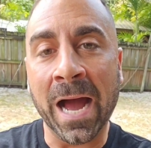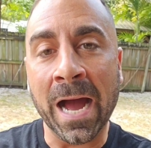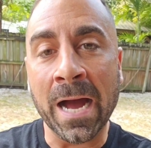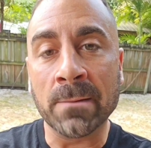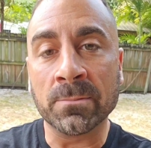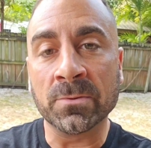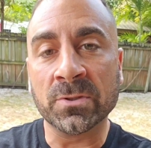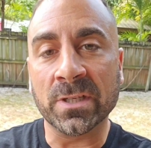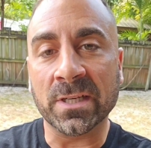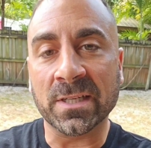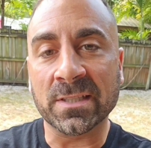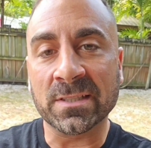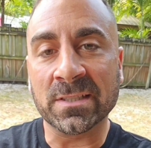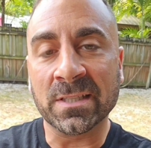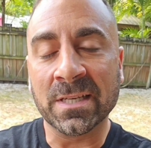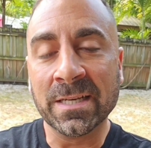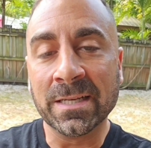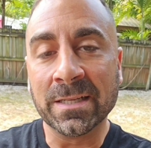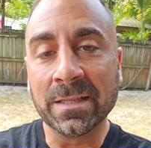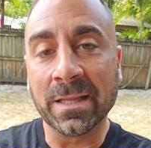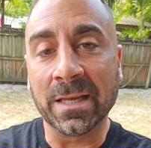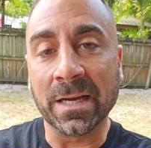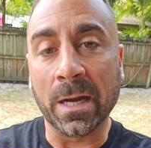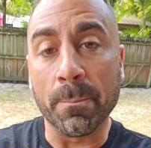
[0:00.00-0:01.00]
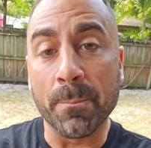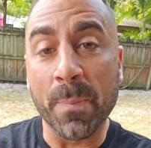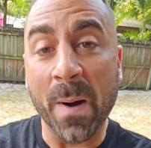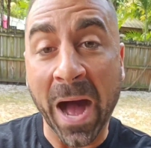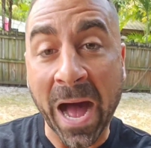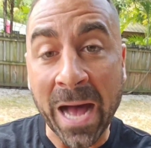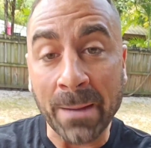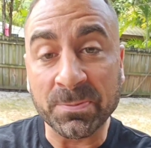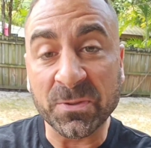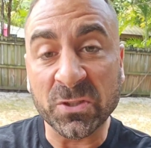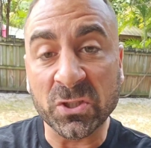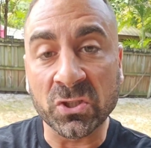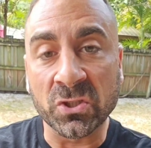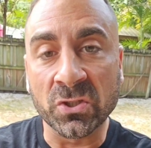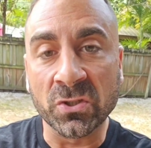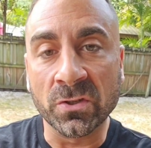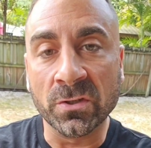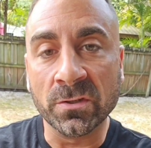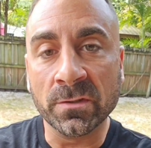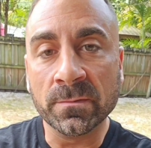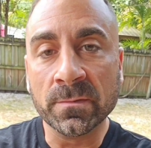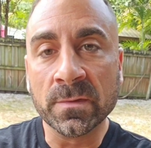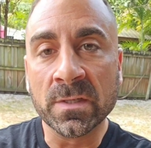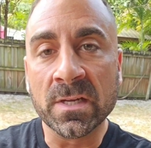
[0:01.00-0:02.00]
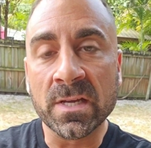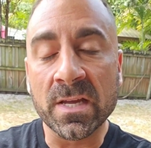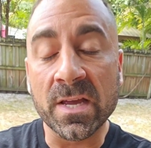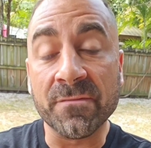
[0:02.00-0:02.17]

objects, like a popsicle,